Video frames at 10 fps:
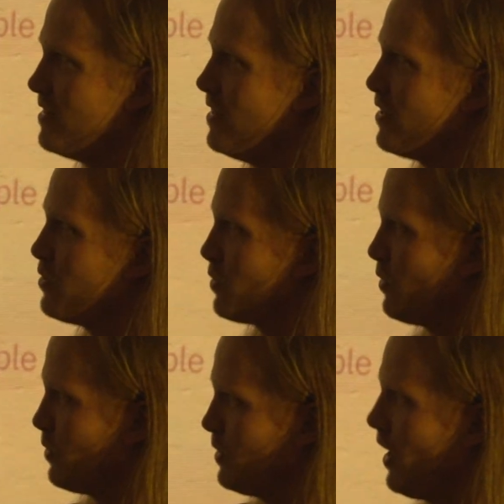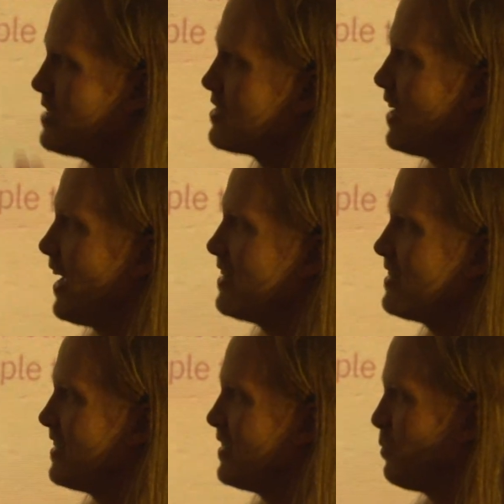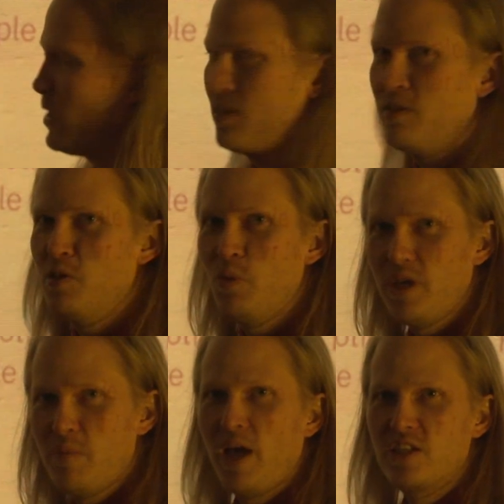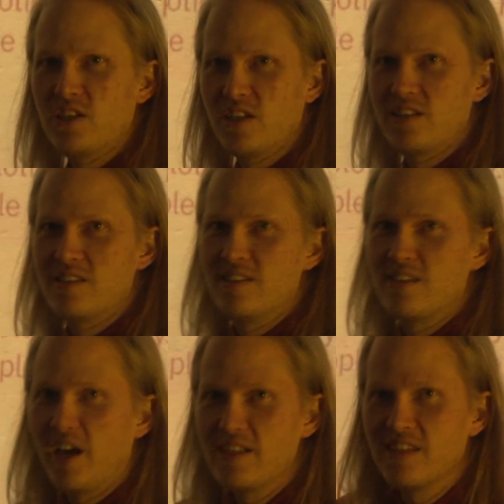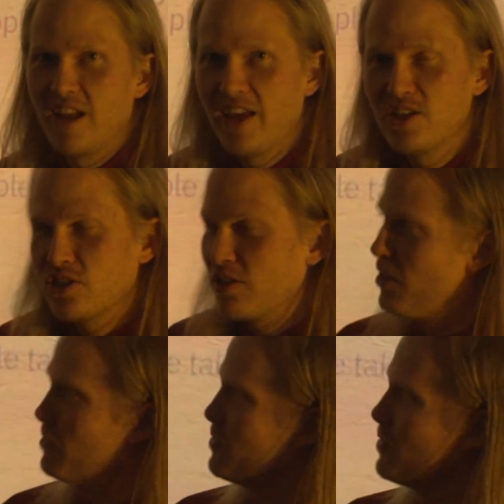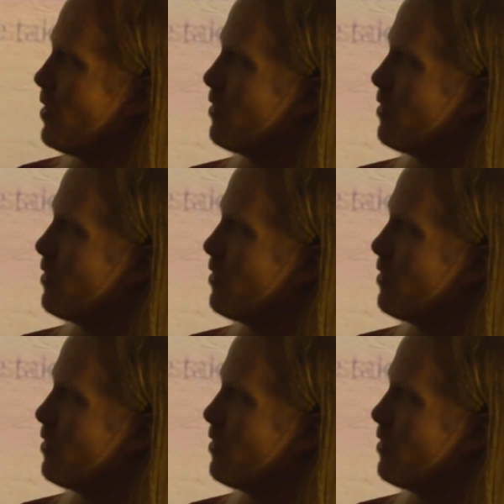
you're isolated. We imagine it as this isolation of